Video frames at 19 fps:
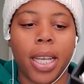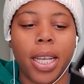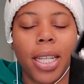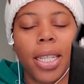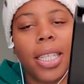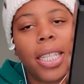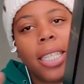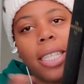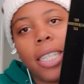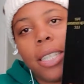
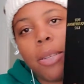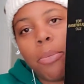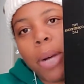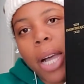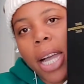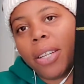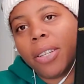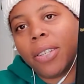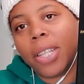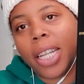This is a
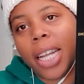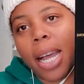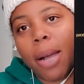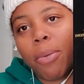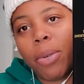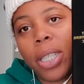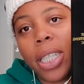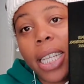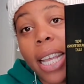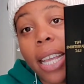binder that I
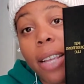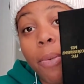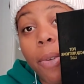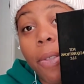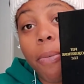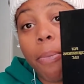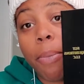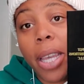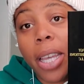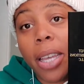would take
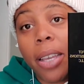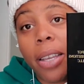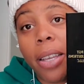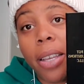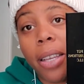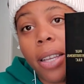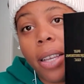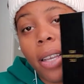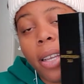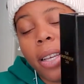with me